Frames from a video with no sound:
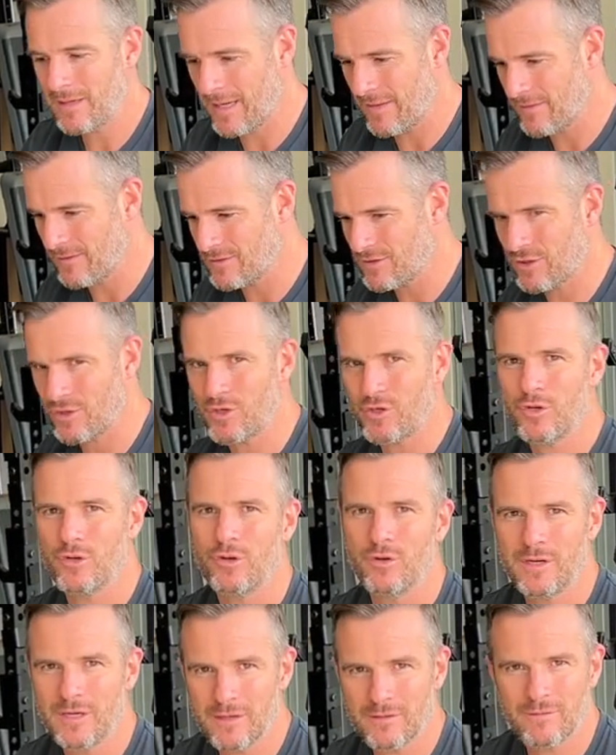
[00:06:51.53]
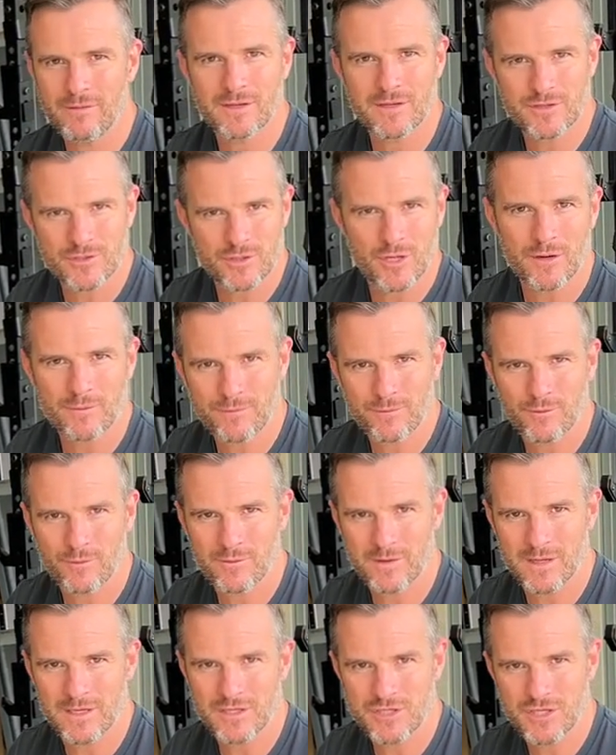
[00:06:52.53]
and the security of their sofa or
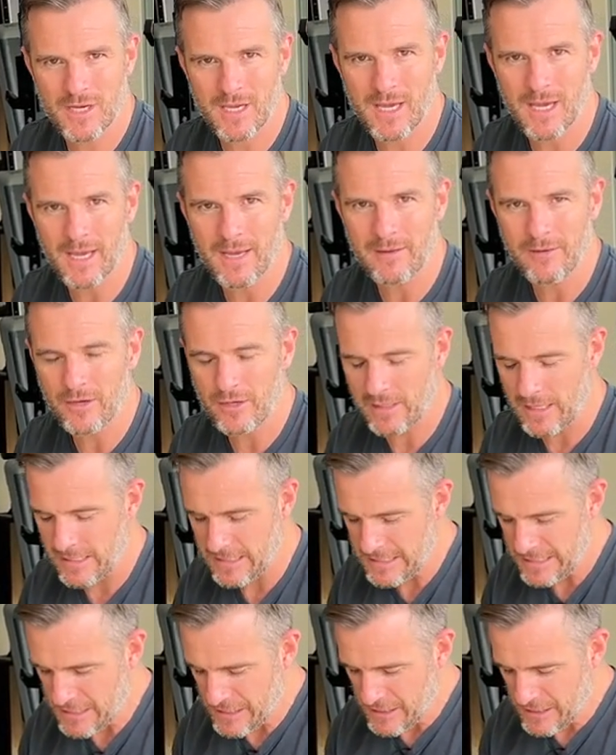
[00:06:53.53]
their chair, okay?